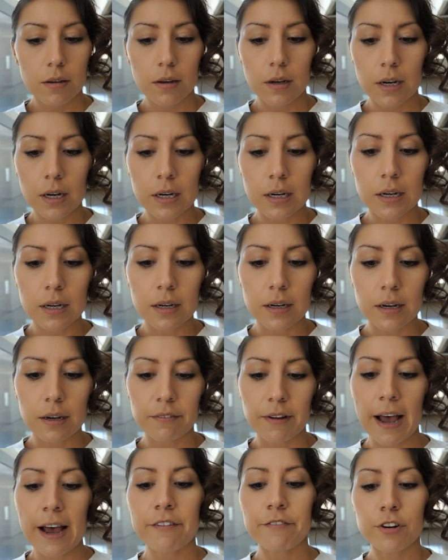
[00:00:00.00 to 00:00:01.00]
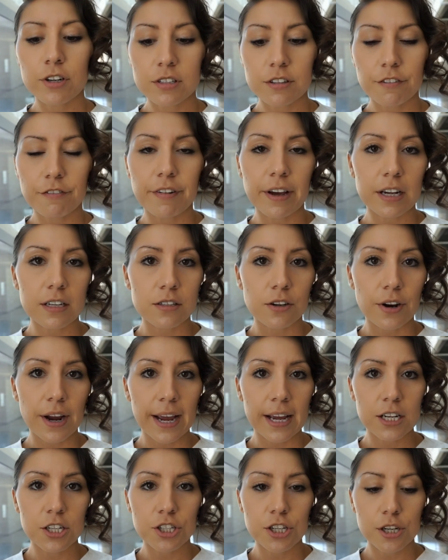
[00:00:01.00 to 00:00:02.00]
Adverse effects are
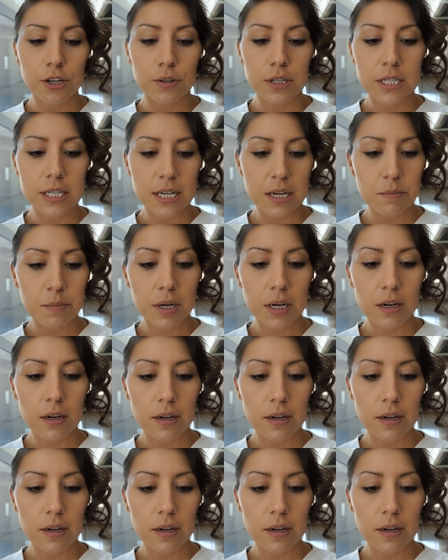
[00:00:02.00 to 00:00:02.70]
angioedema